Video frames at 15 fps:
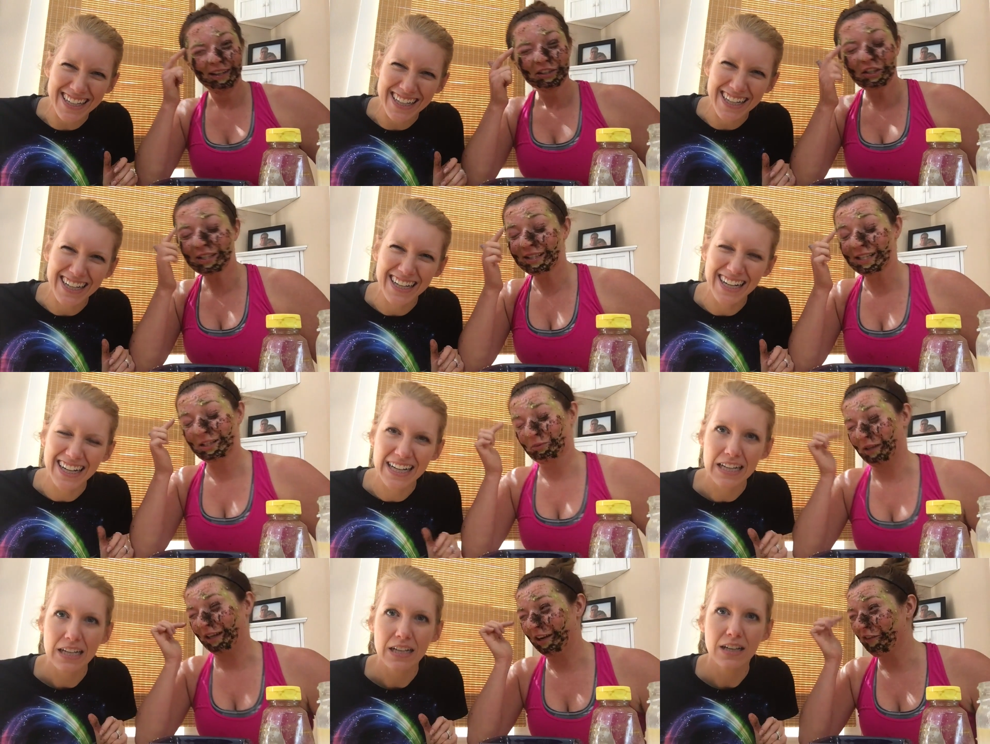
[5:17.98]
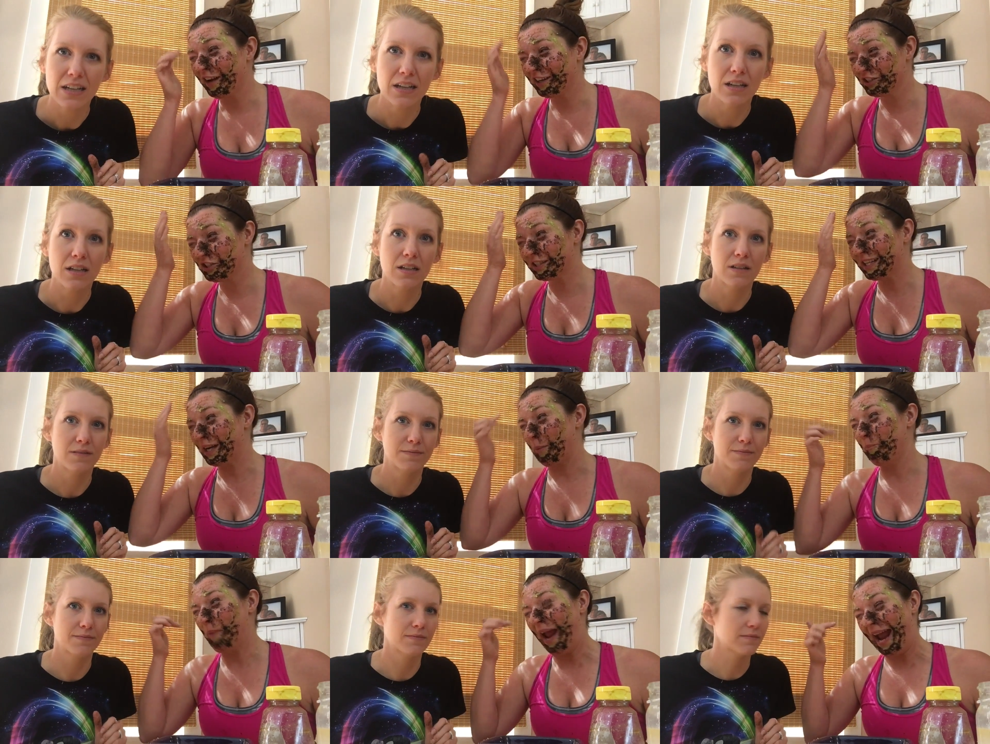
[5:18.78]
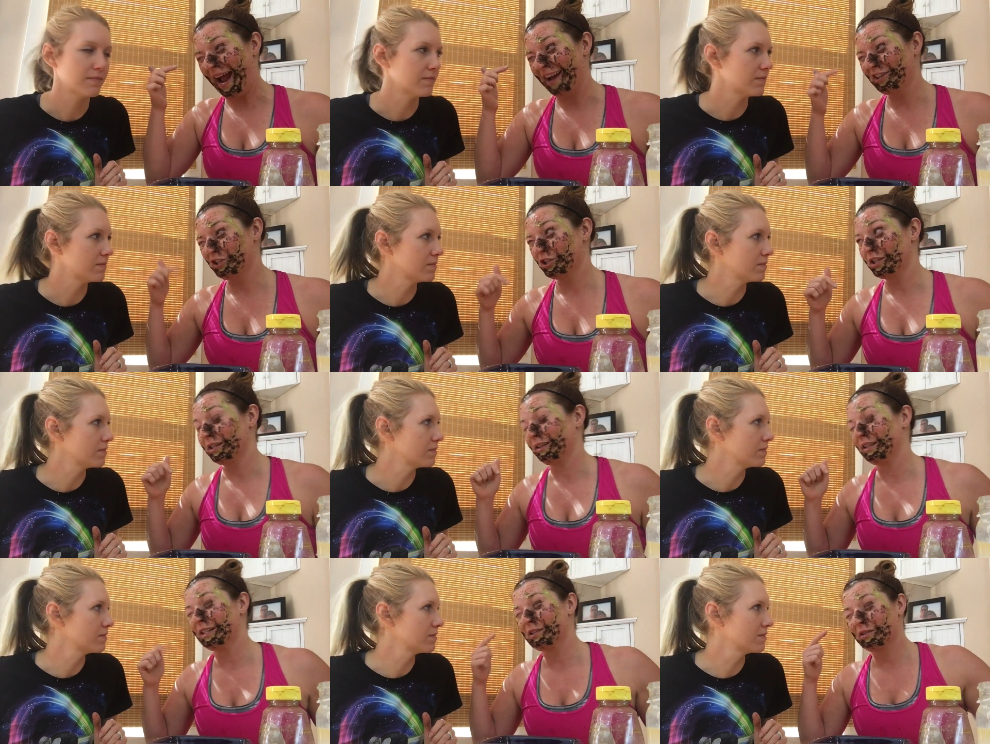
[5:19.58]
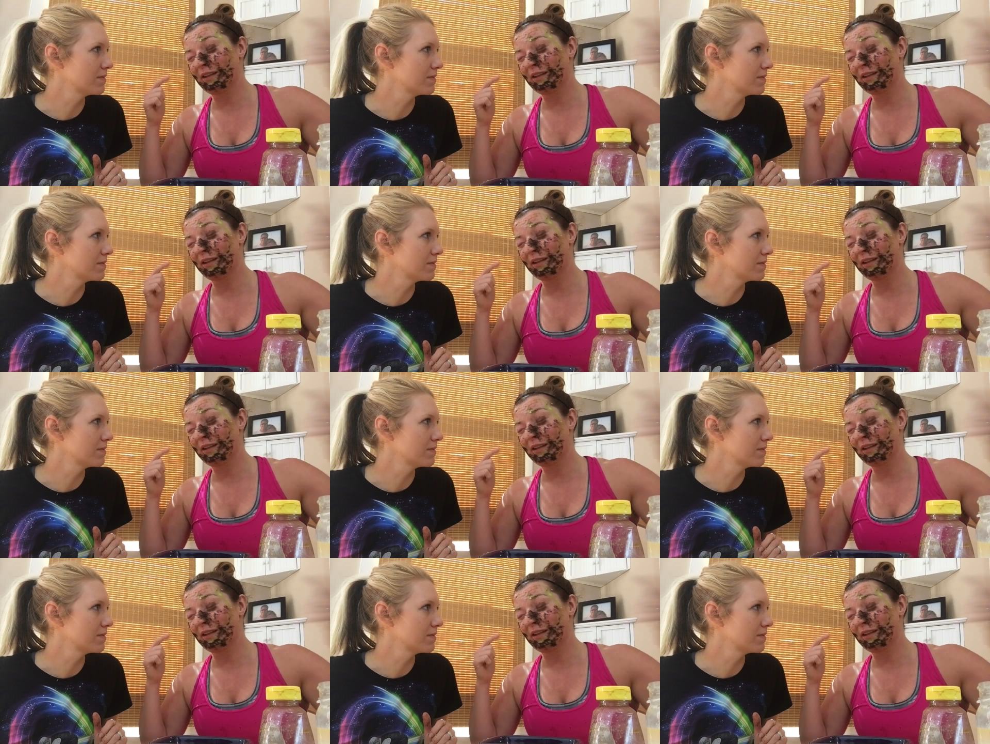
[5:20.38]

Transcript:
Speaker 1: Just this one. If I could just get a patch. This